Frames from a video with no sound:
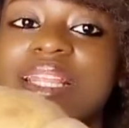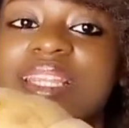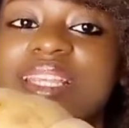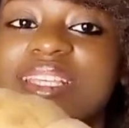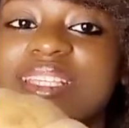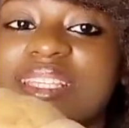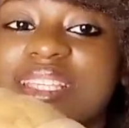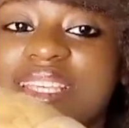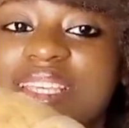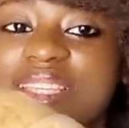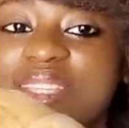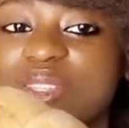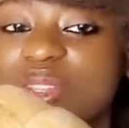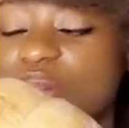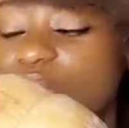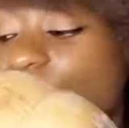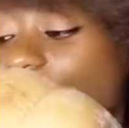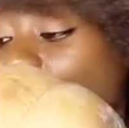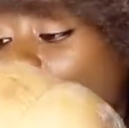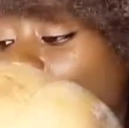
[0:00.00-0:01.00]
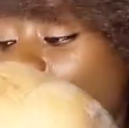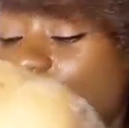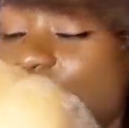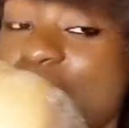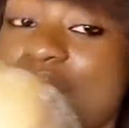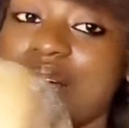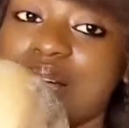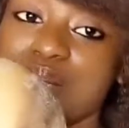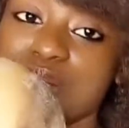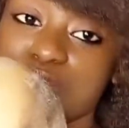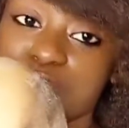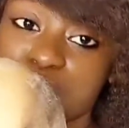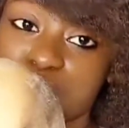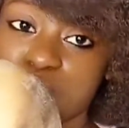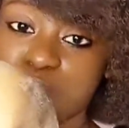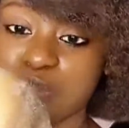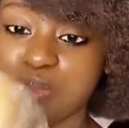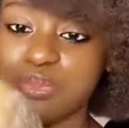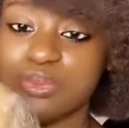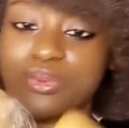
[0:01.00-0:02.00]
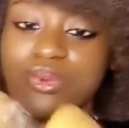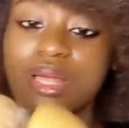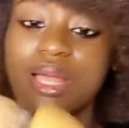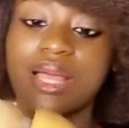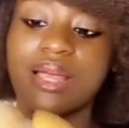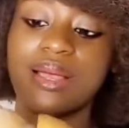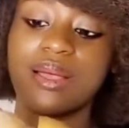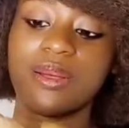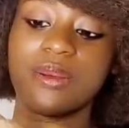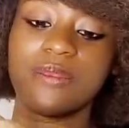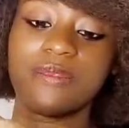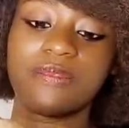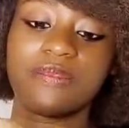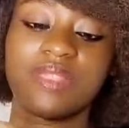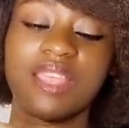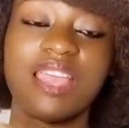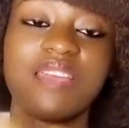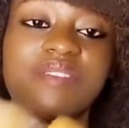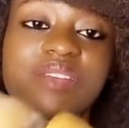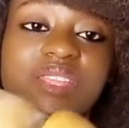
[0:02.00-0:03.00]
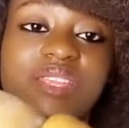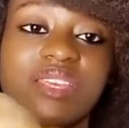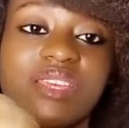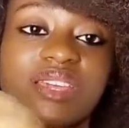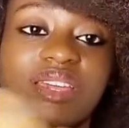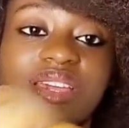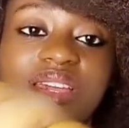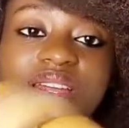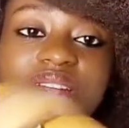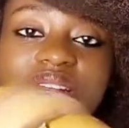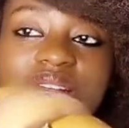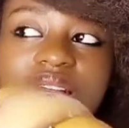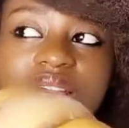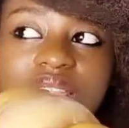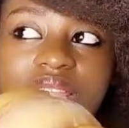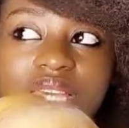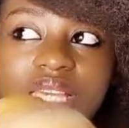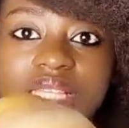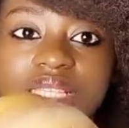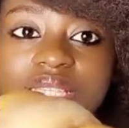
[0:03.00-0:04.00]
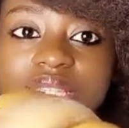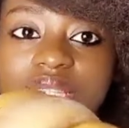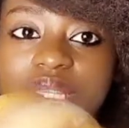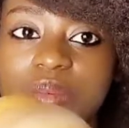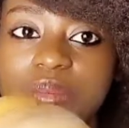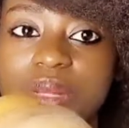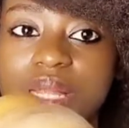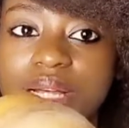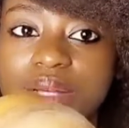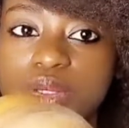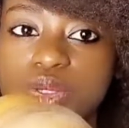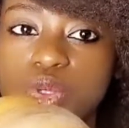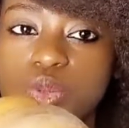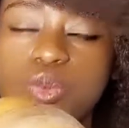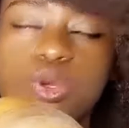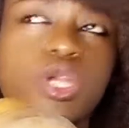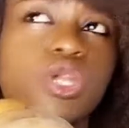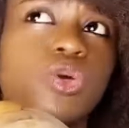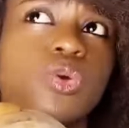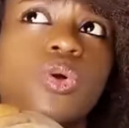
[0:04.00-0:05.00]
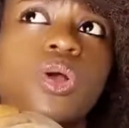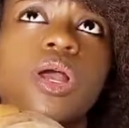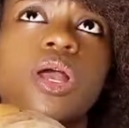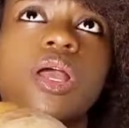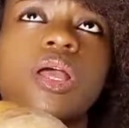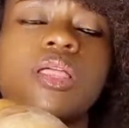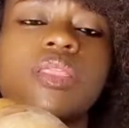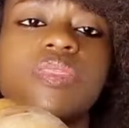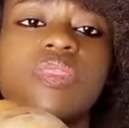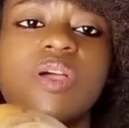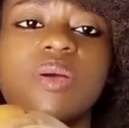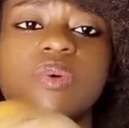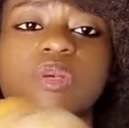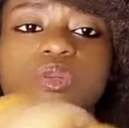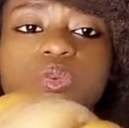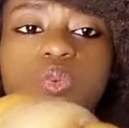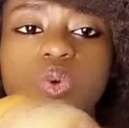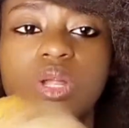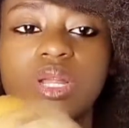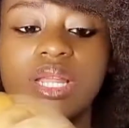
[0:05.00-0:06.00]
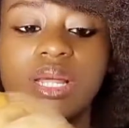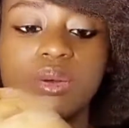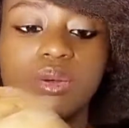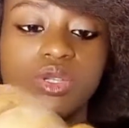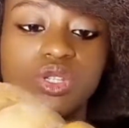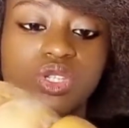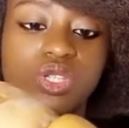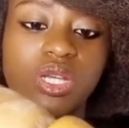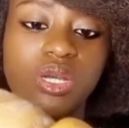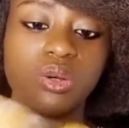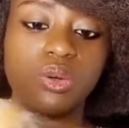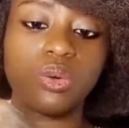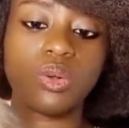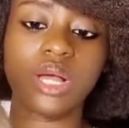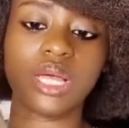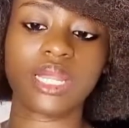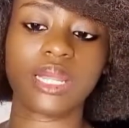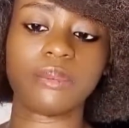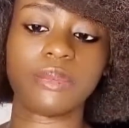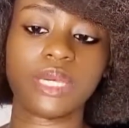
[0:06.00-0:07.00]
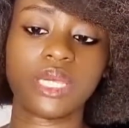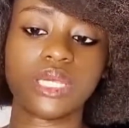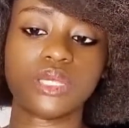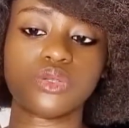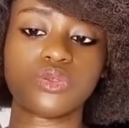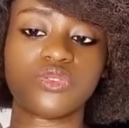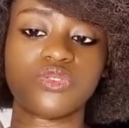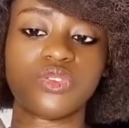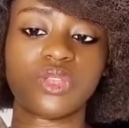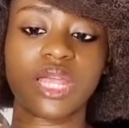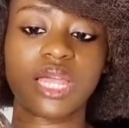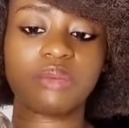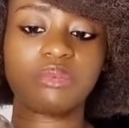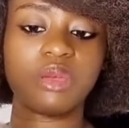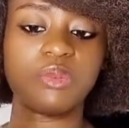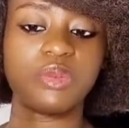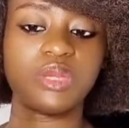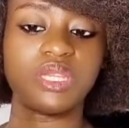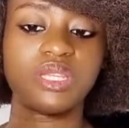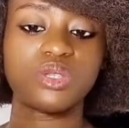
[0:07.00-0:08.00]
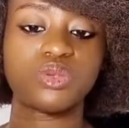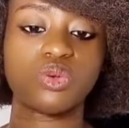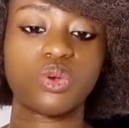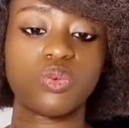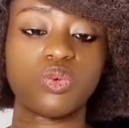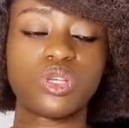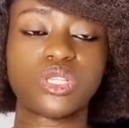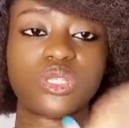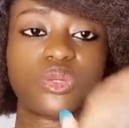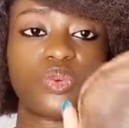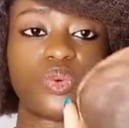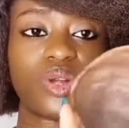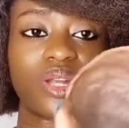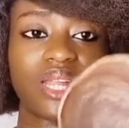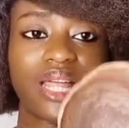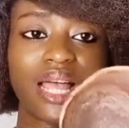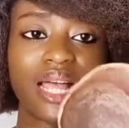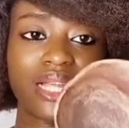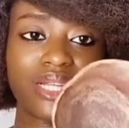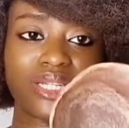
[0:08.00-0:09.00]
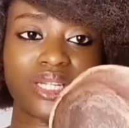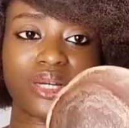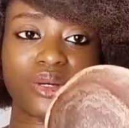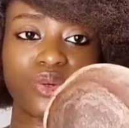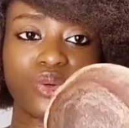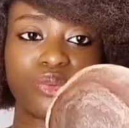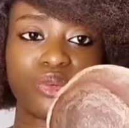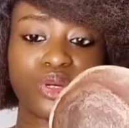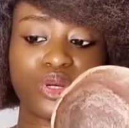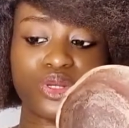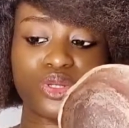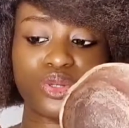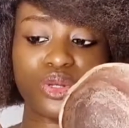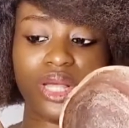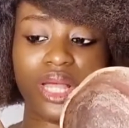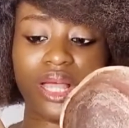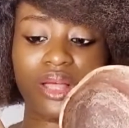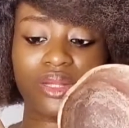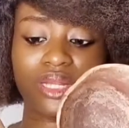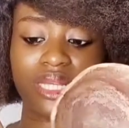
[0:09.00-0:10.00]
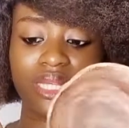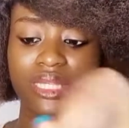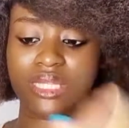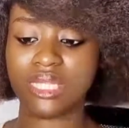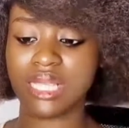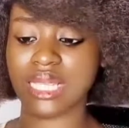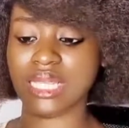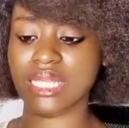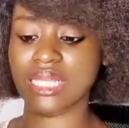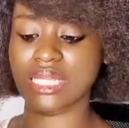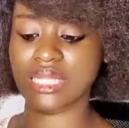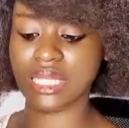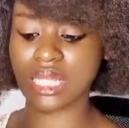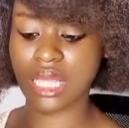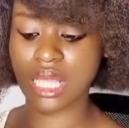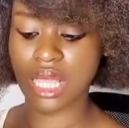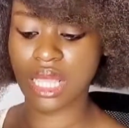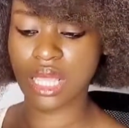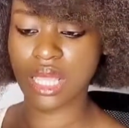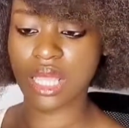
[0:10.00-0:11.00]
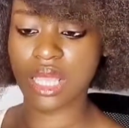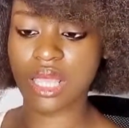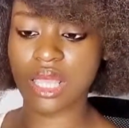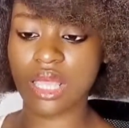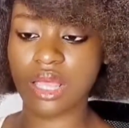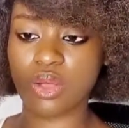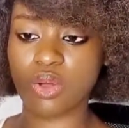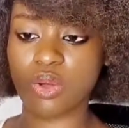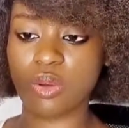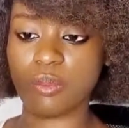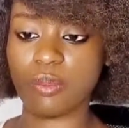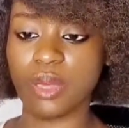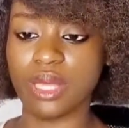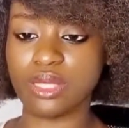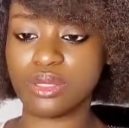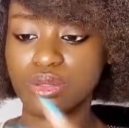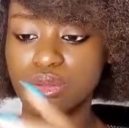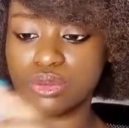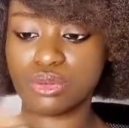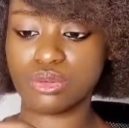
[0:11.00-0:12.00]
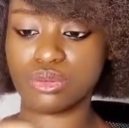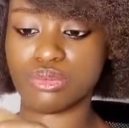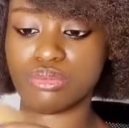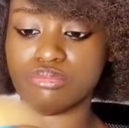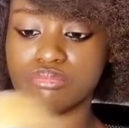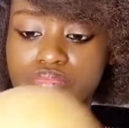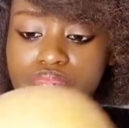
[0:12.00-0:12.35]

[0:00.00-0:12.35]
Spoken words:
This is Nopare black soap. Everything here I think is a neem black soap. You know, there was one that was charcoal, and I began to feel like maybe this one was the one that had charcoal, because look at how the inside is compared to